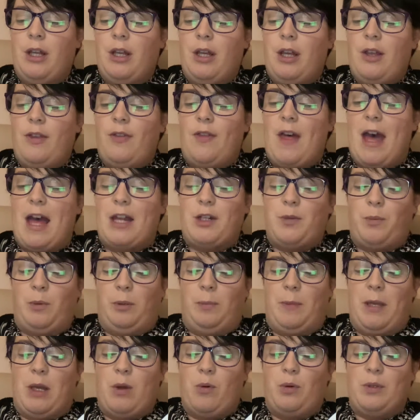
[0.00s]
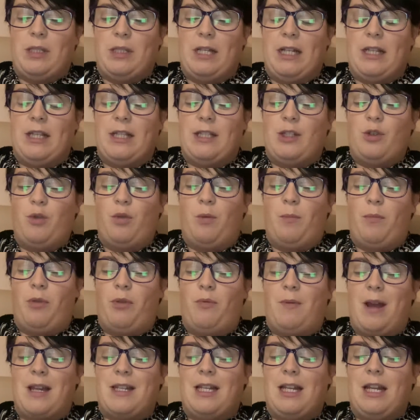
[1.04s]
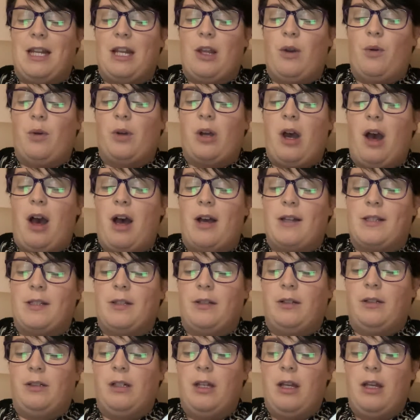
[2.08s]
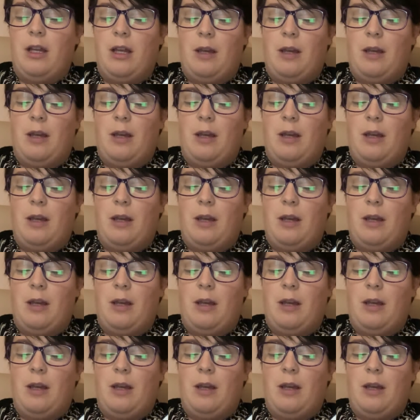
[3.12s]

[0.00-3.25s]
That will be causing the storm threatening your castle,